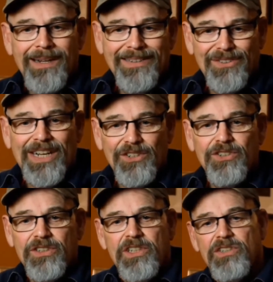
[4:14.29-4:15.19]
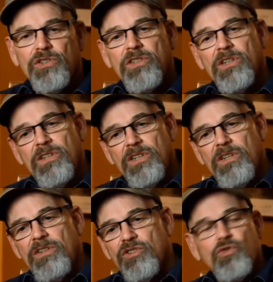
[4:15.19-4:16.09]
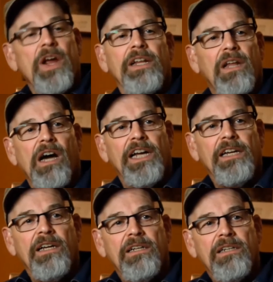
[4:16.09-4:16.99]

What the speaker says: essentially the straight line